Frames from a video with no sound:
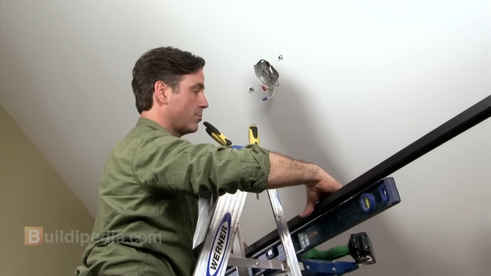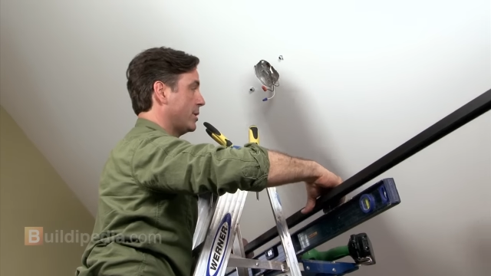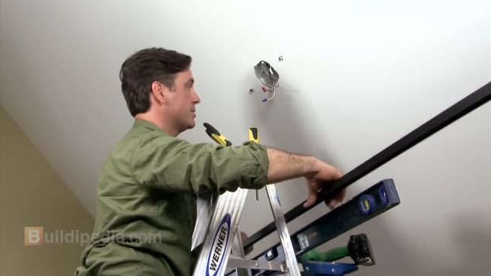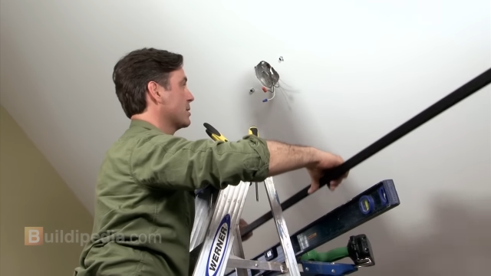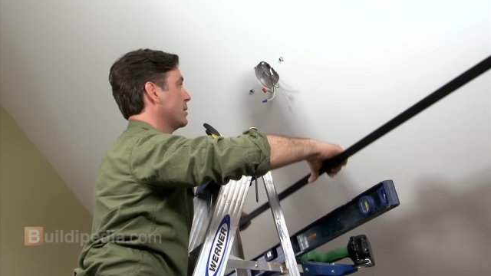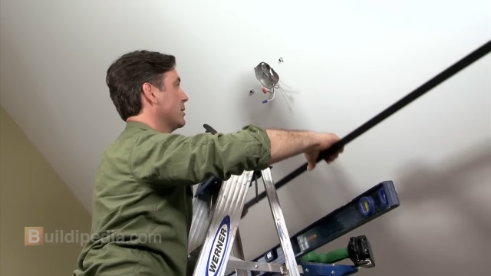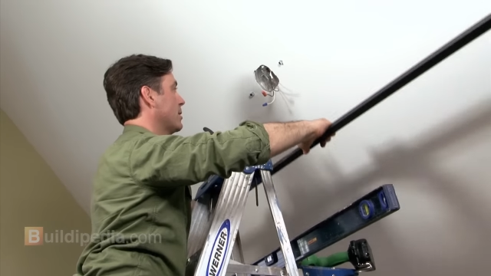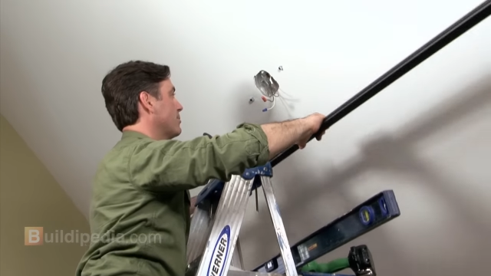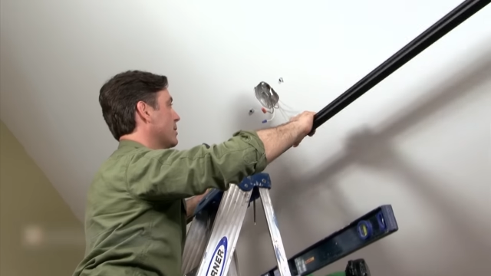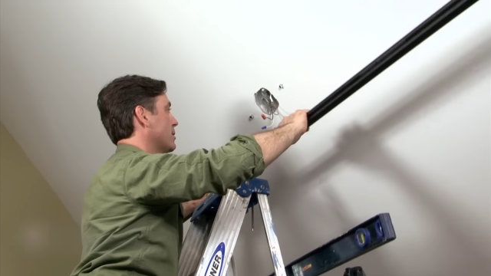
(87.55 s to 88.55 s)
Basically,
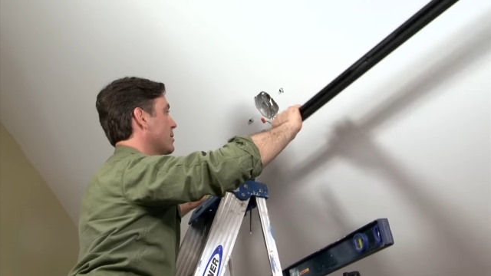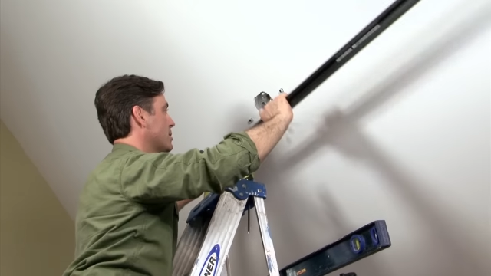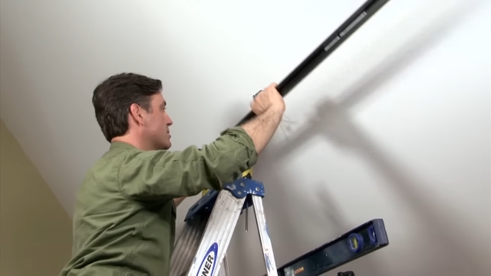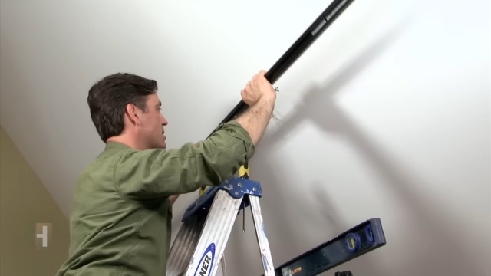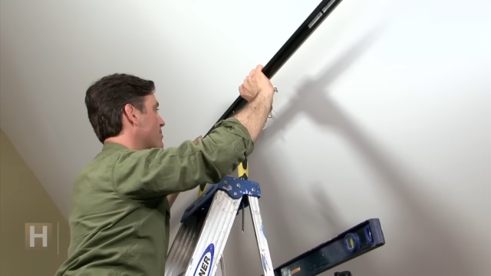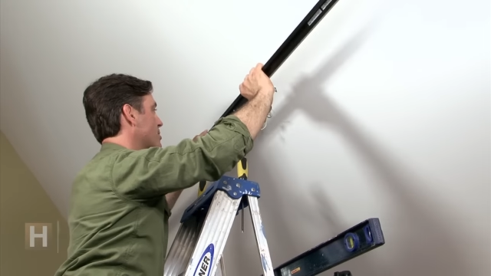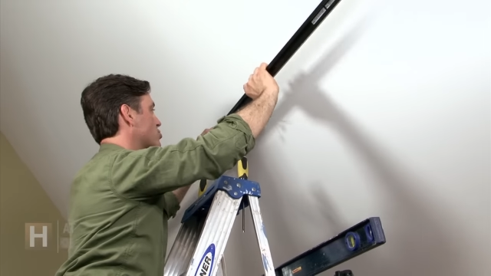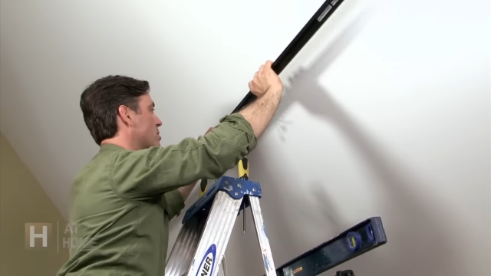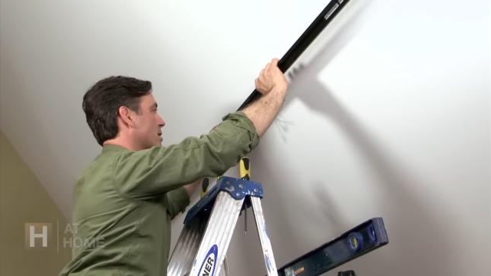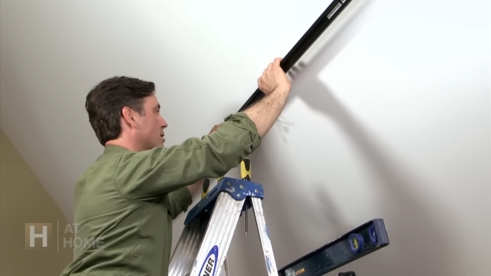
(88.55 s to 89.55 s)
I'm gonna set my
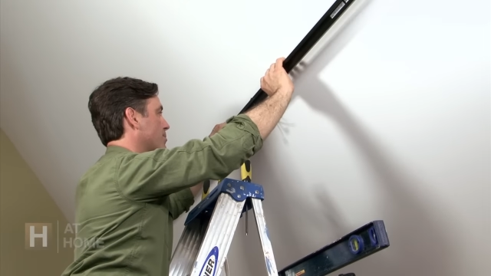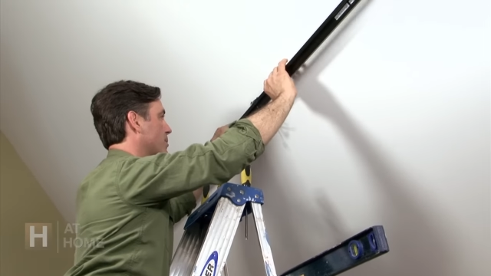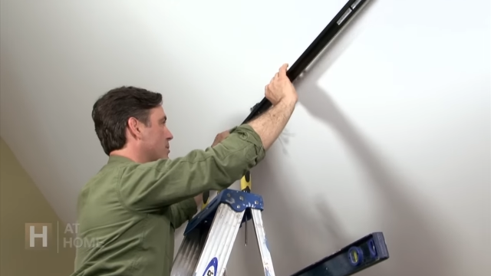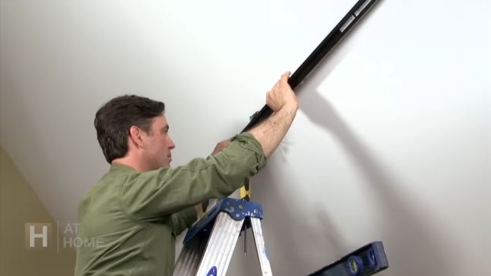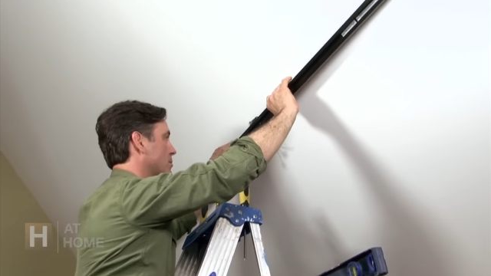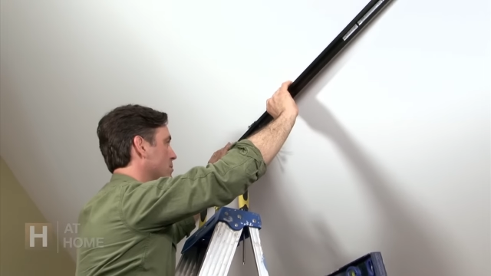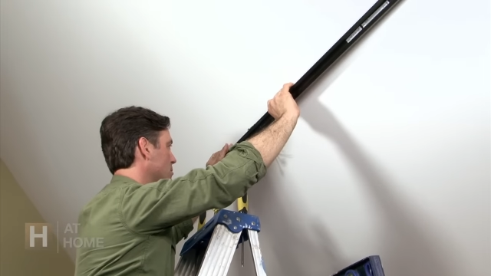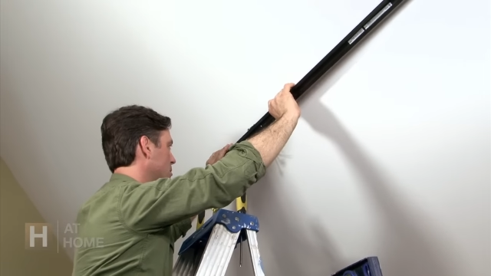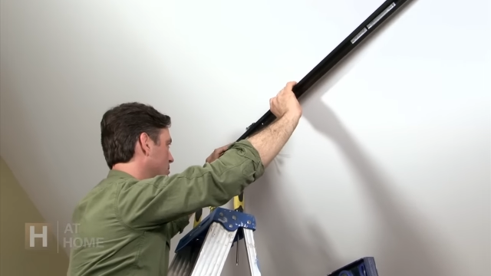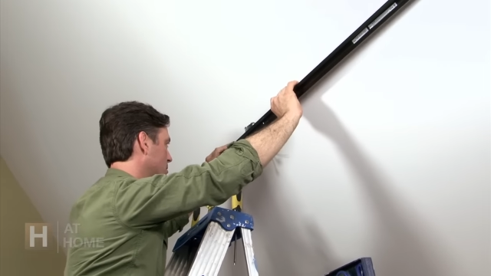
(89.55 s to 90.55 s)
track up here,
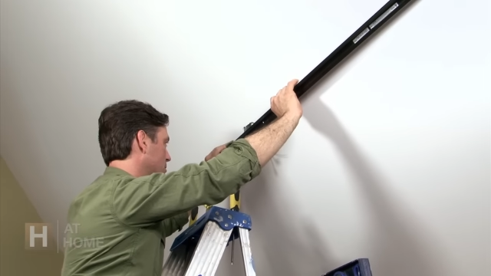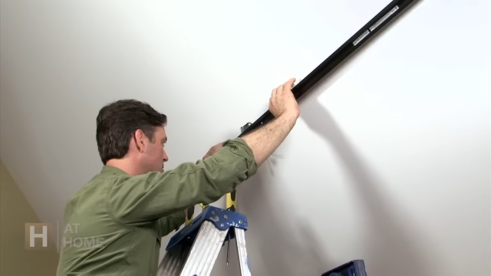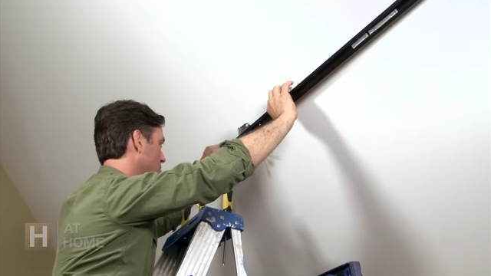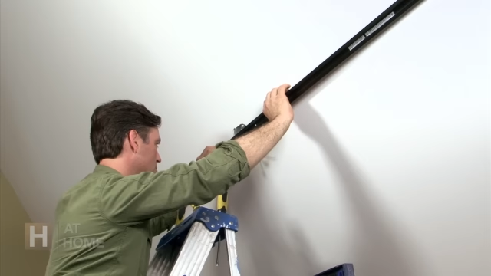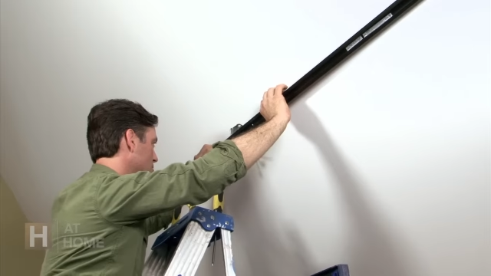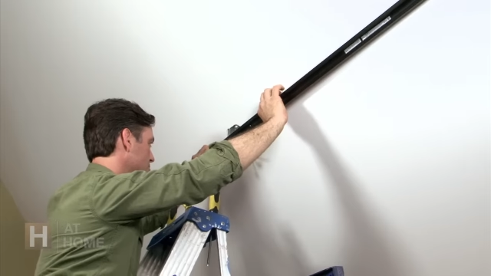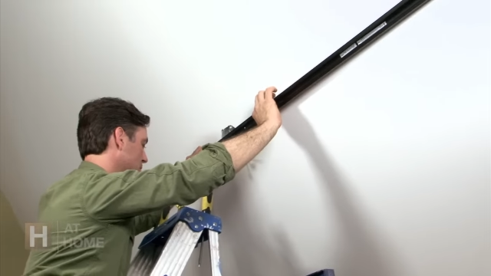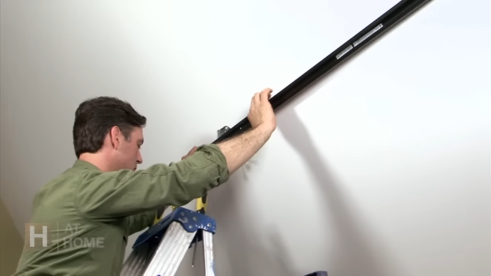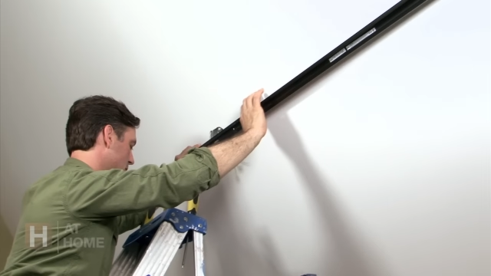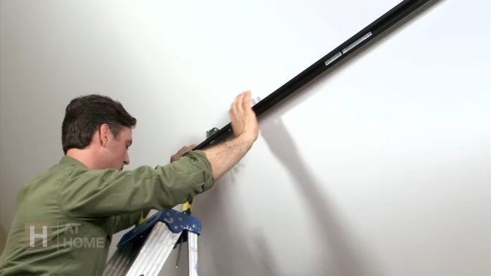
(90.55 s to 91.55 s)
get the holes
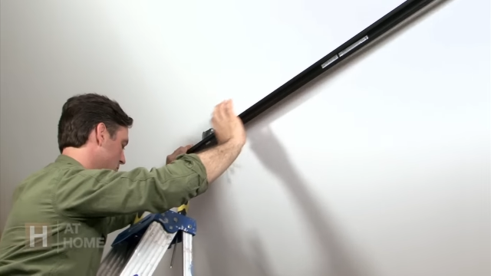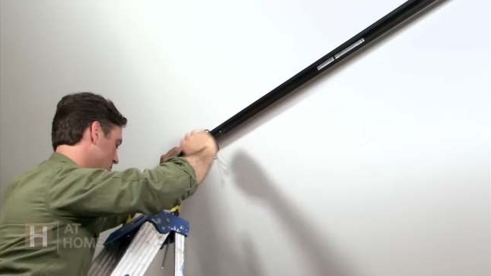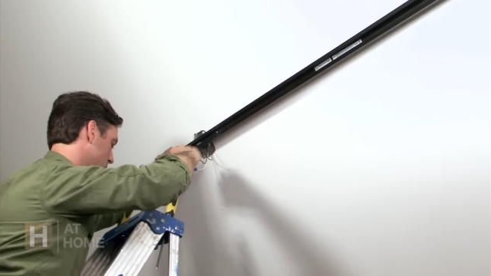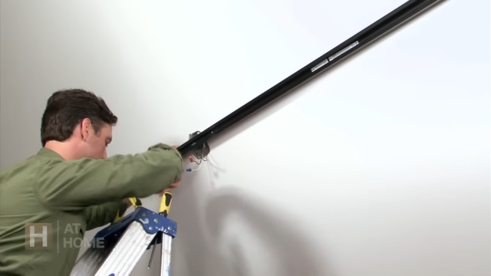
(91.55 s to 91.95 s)
aligned,